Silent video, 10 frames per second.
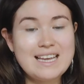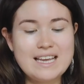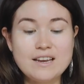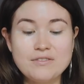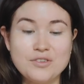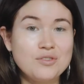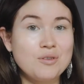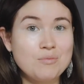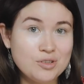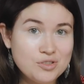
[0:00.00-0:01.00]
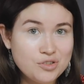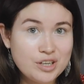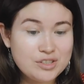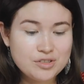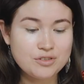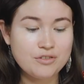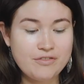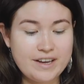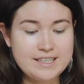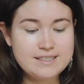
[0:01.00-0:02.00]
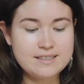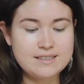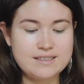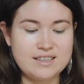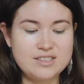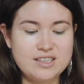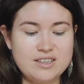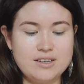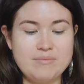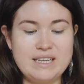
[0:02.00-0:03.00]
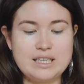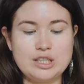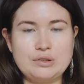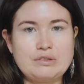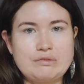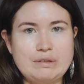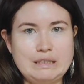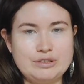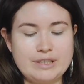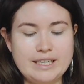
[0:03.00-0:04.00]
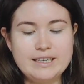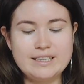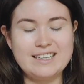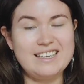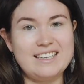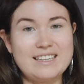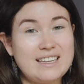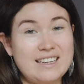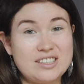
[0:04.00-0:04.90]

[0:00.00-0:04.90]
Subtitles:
And if you don't moisturize your face, it's actually gonna make it look really dry, and it can